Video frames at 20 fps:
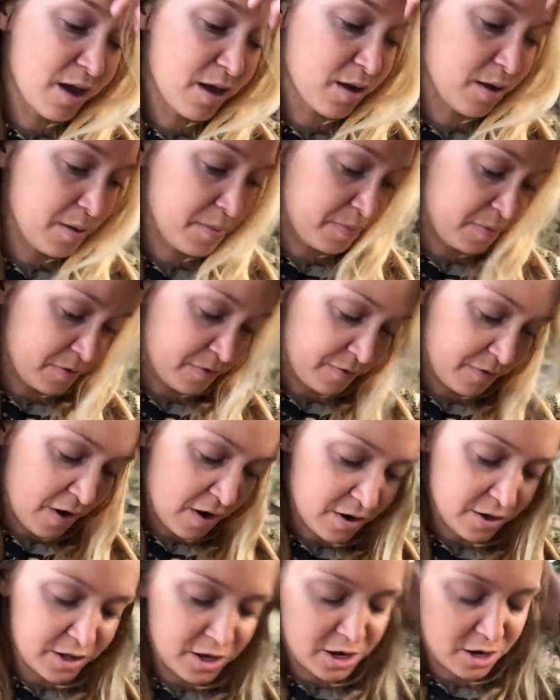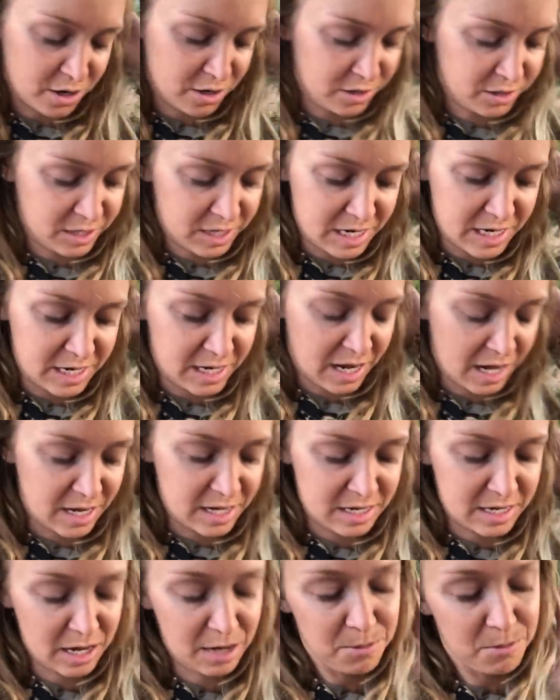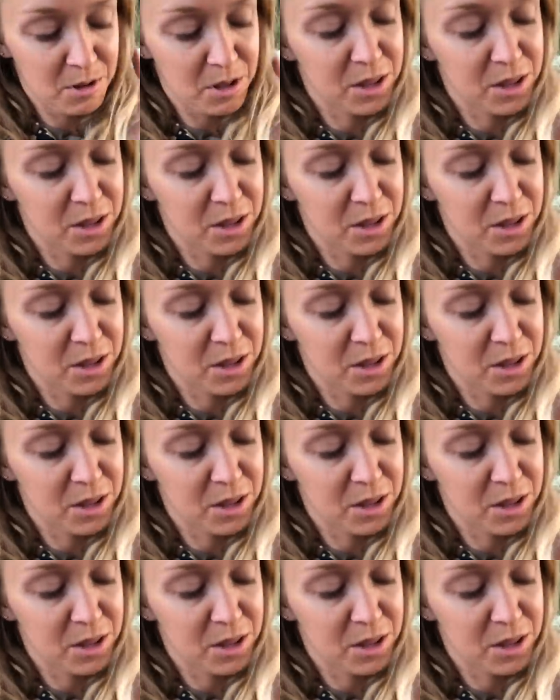up fairly early, get it done